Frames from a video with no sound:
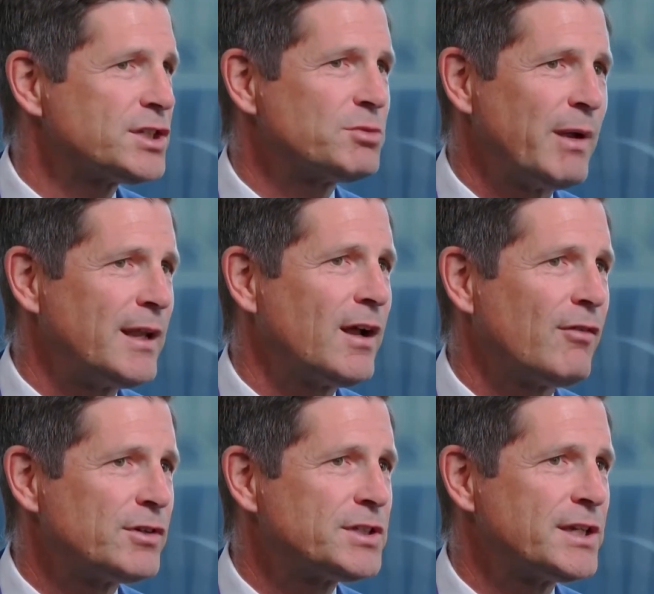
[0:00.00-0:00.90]
as many
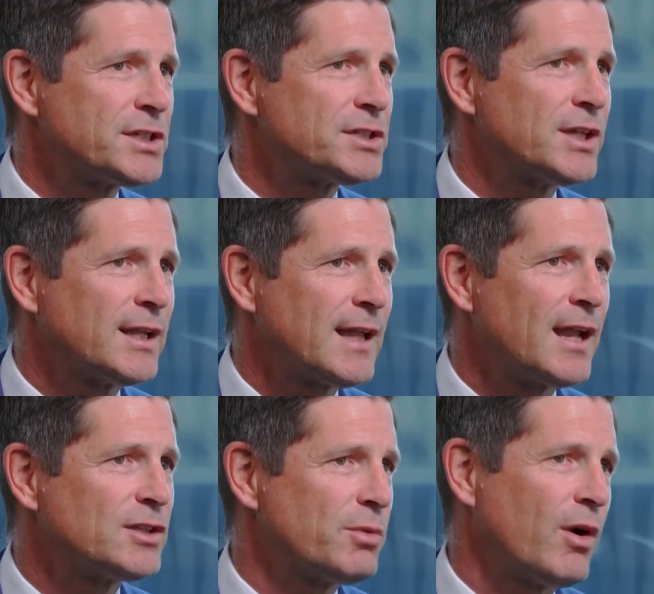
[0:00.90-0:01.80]
conversations like that
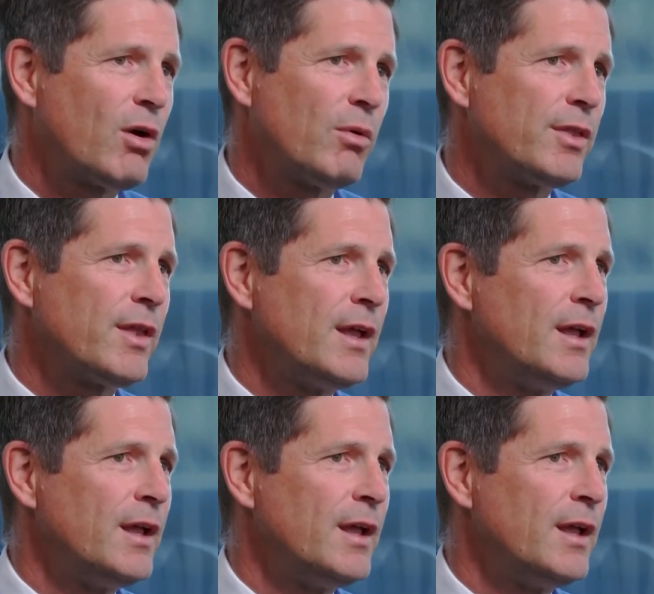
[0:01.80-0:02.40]
as we are with